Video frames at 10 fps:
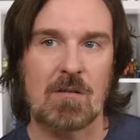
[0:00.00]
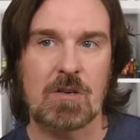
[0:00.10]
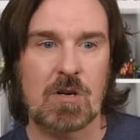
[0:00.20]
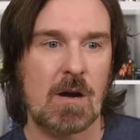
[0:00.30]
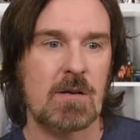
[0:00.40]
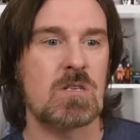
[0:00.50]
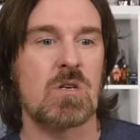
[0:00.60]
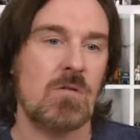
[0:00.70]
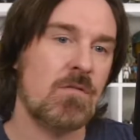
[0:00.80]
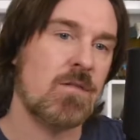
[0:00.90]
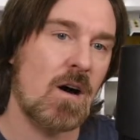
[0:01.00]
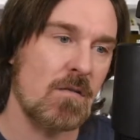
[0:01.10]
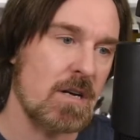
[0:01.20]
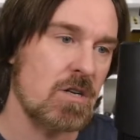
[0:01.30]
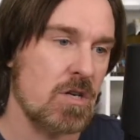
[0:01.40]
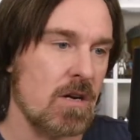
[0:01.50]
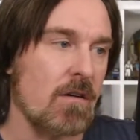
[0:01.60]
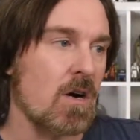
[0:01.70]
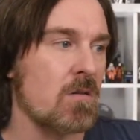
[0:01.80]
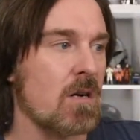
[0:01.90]
You're going too far into your
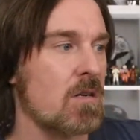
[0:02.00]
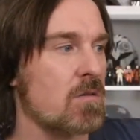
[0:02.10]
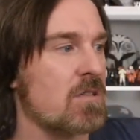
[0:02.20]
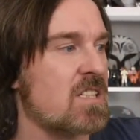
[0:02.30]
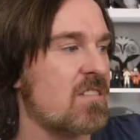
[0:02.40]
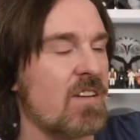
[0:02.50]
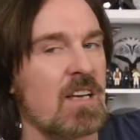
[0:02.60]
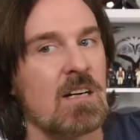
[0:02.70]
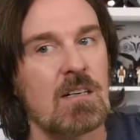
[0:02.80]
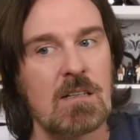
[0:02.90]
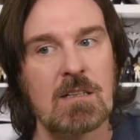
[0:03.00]
own little sphere.